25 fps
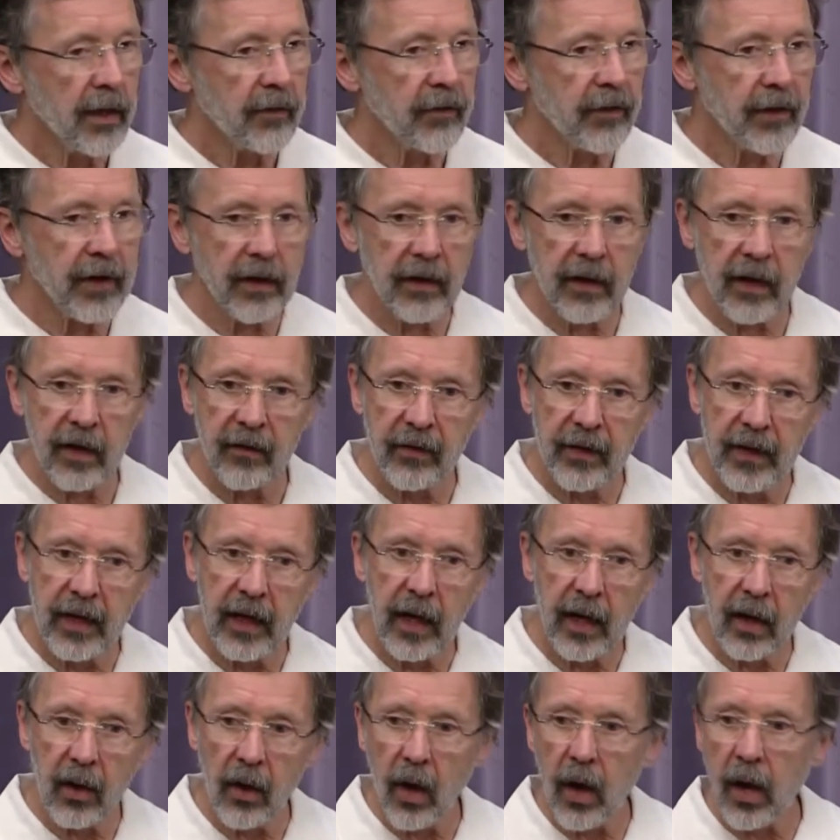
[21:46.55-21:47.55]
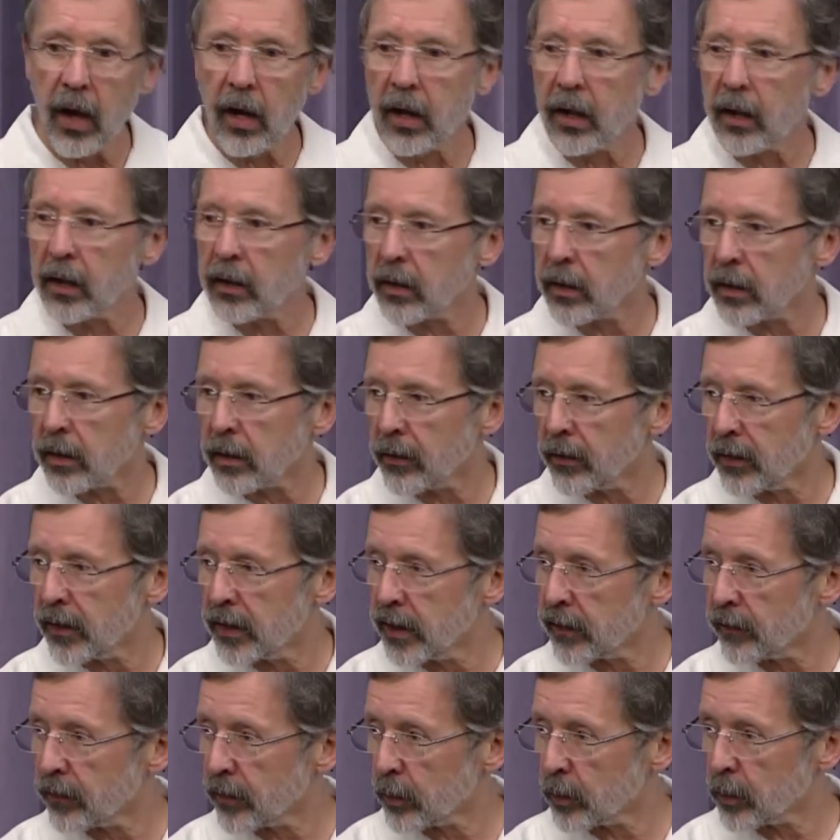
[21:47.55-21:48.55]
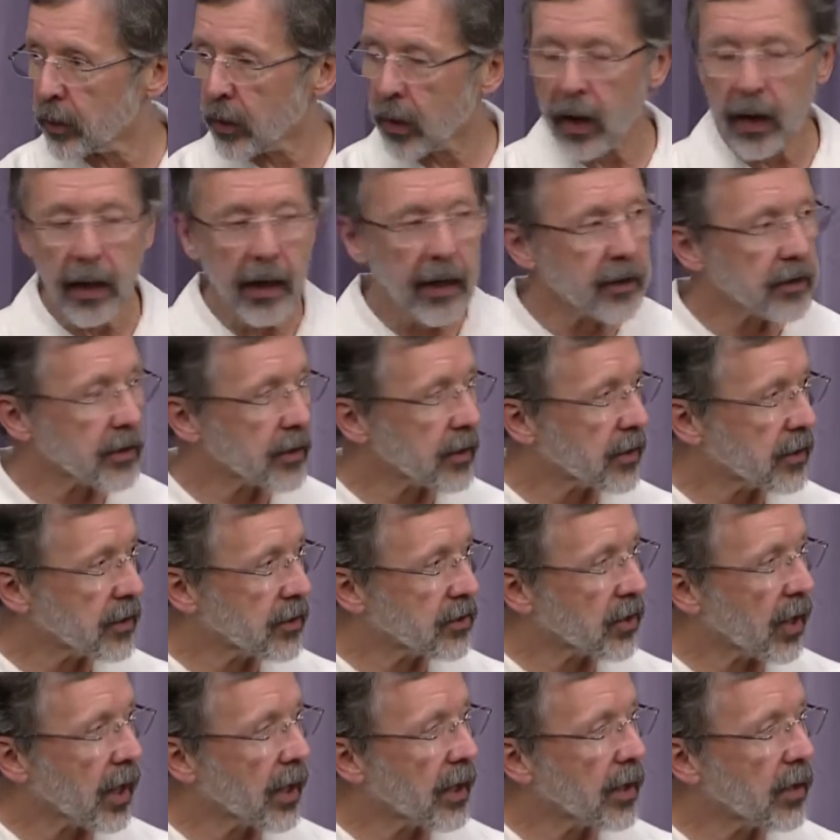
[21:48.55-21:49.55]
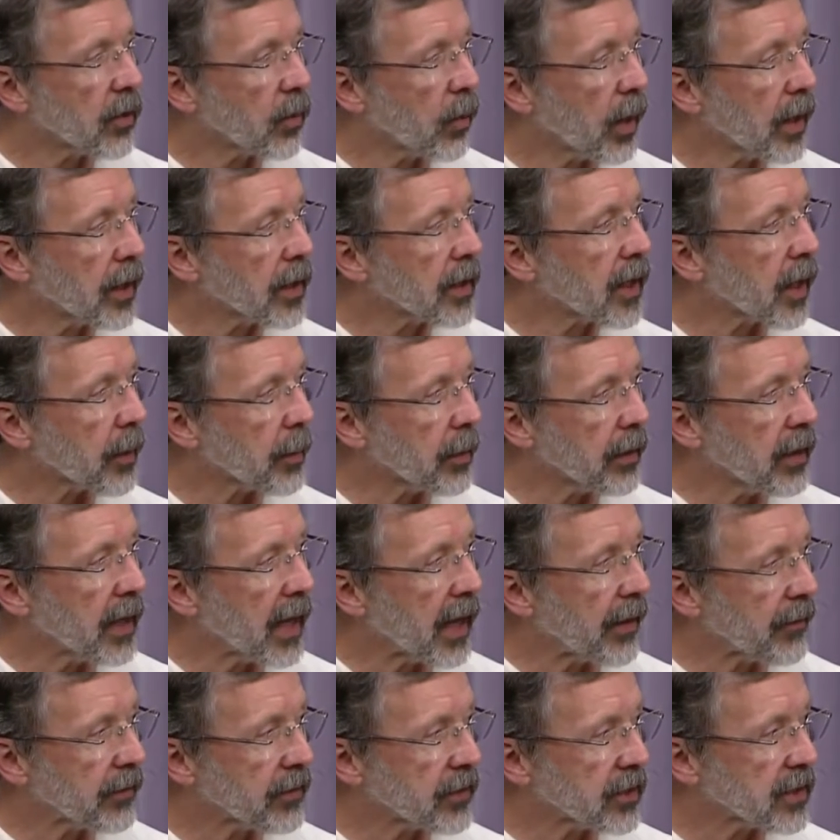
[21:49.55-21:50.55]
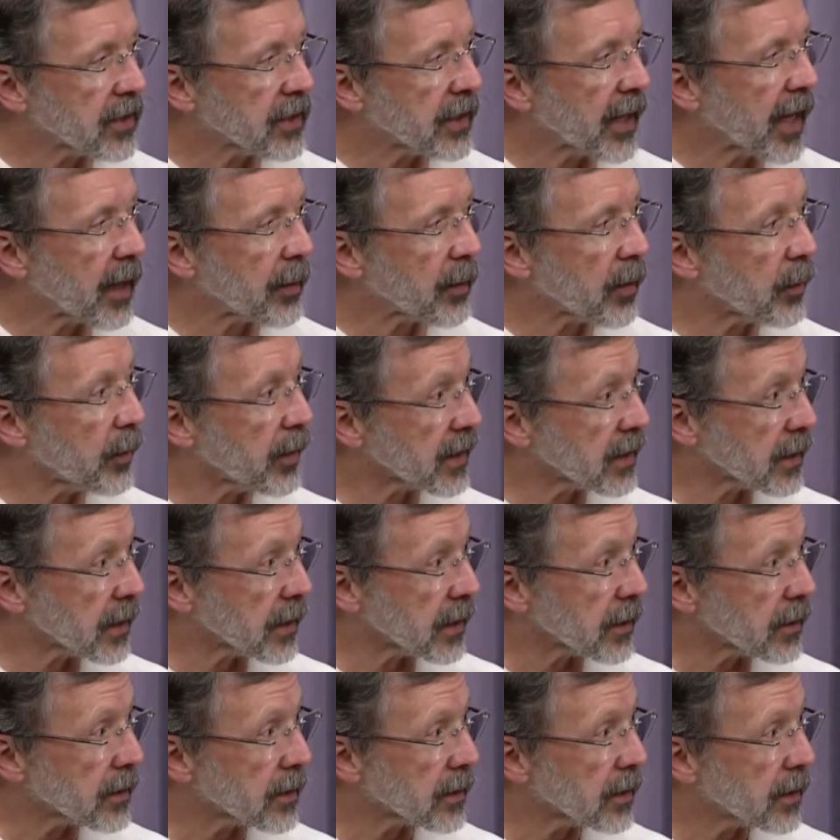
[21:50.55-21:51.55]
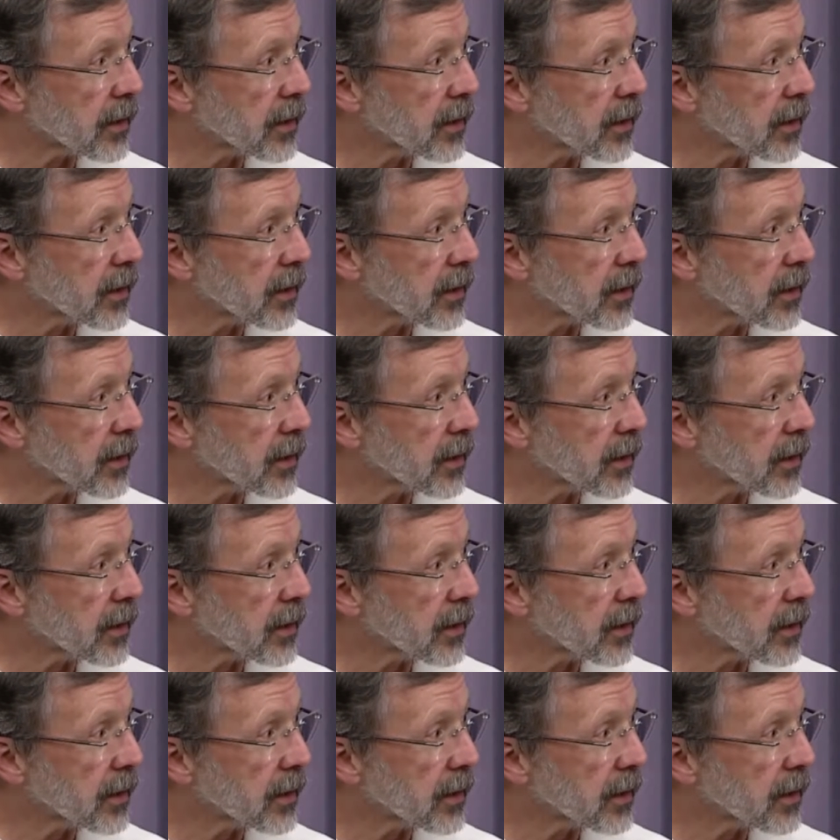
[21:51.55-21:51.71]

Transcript: Figured that if he got all the different products and consolidated into one company, they'd have a sustainable business.